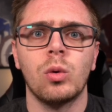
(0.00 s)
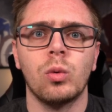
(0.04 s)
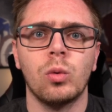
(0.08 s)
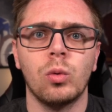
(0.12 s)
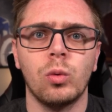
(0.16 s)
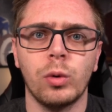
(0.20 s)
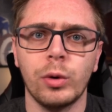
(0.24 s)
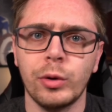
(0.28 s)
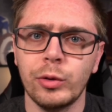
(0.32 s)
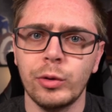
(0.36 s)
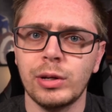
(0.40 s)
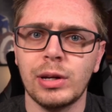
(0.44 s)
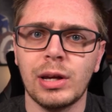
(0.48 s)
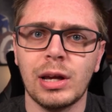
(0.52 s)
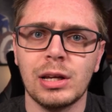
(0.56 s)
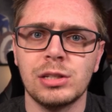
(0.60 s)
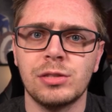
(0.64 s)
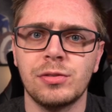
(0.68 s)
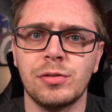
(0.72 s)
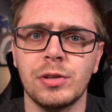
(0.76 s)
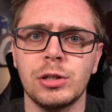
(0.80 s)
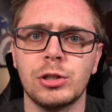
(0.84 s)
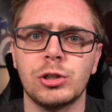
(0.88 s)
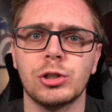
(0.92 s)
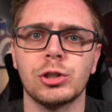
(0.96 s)
Really nice
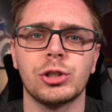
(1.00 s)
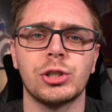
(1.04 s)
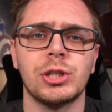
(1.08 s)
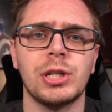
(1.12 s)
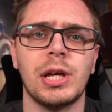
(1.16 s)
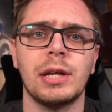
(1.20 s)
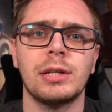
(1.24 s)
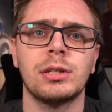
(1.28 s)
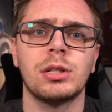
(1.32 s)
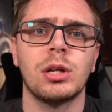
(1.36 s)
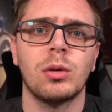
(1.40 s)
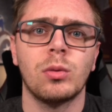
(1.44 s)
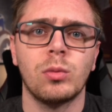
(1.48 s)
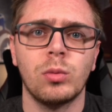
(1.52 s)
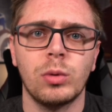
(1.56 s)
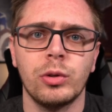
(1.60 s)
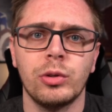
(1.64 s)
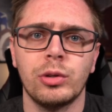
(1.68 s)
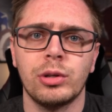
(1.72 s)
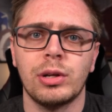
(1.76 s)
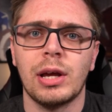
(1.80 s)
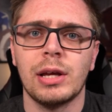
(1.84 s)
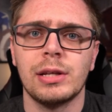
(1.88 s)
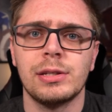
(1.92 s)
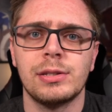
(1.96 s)
feature set,
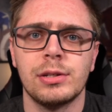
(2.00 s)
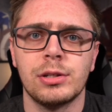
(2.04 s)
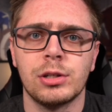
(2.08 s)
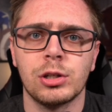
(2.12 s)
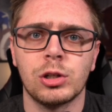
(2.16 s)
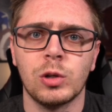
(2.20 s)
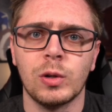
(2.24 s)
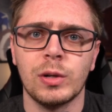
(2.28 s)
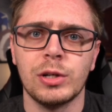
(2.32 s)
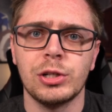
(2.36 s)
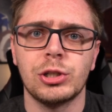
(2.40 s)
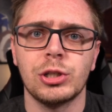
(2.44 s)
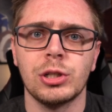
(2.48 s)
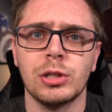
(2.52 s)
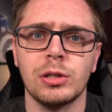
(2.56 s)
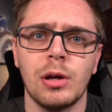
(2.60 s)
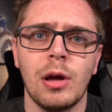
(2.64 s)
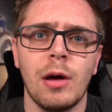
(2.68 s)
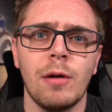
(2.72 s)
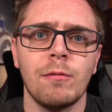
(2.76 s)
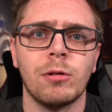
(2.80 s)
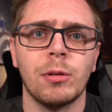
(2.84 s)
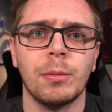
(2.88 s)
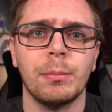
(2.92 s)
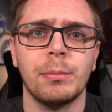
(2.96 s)
really nice integration
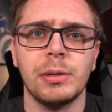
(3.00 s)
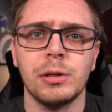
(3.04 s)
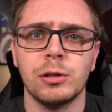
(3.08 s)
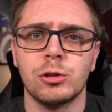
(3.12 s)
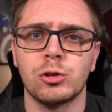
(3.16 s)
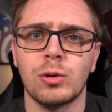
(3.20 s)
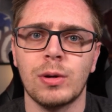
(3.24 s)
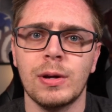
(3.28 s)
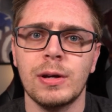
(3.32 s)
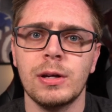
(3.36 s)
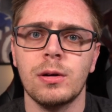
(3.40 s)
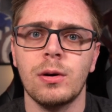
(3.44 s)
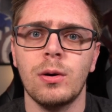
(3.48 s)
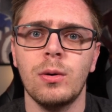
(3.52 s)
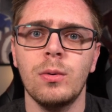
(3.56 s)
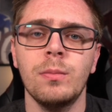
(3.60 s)
from BDraco,